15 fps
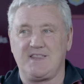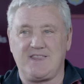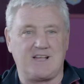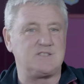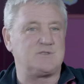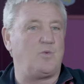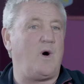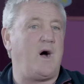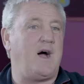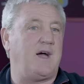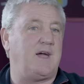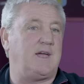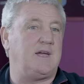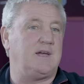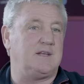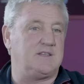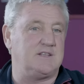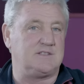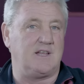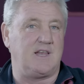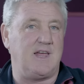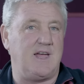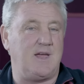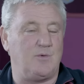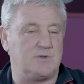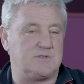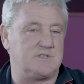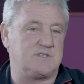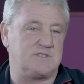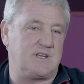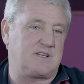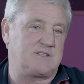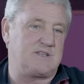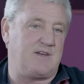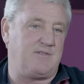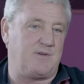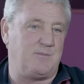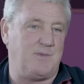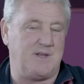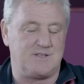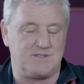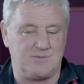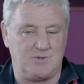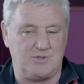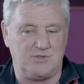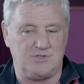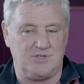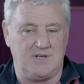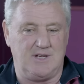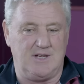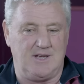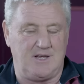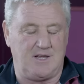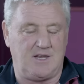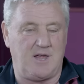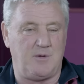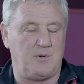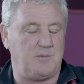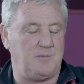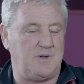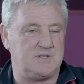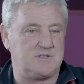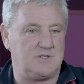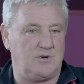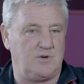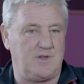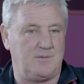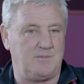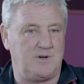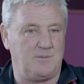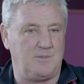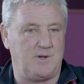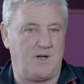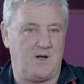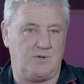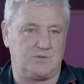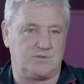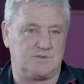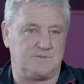that's why the delay was the six seven minutes, which enabled me to score them couple of goals.